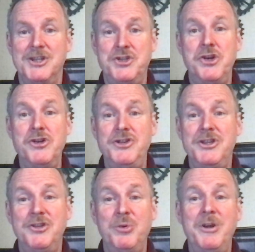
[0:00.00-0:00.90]
the Church in
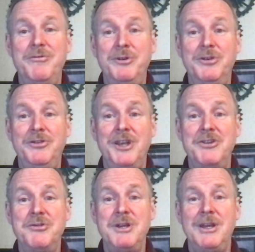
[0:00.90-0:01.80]
the 21st
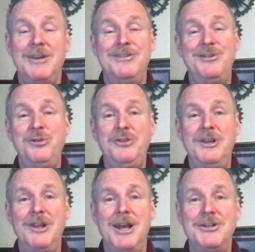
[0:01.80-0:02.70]
Century, a
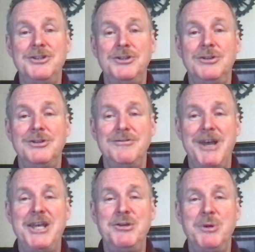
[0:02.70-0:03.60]
sociological
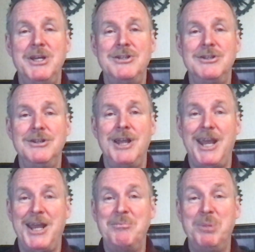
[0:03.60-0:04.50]
evaluation
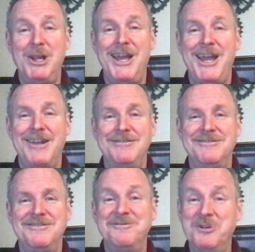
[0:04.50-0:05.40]
and plan
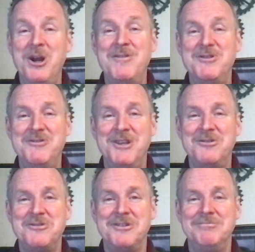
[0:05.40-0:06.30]
for Harvest
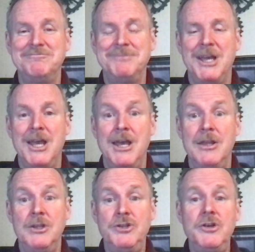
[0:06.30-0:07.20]
Fellowship.
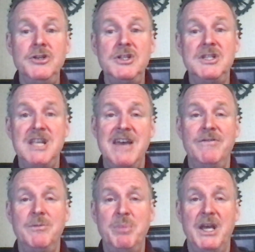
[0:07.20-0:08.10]
The church has
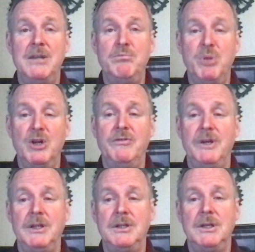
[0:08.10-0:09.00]
never been
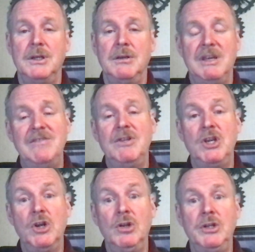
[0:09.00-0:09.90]
perfect. Even
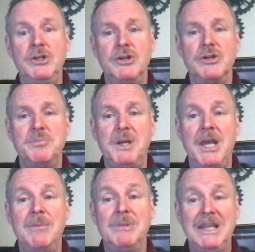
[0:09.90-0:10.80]
the early church
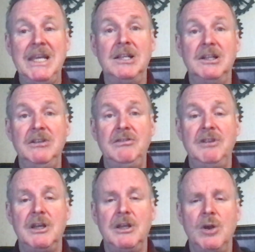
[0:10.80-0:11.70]
became
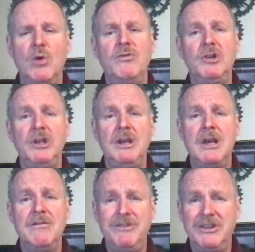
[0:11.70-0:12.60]
legalistic and overly
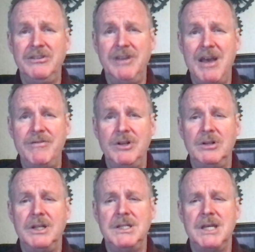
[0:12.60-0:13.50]

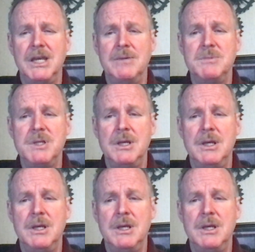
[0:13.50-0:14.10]
philosophical at times.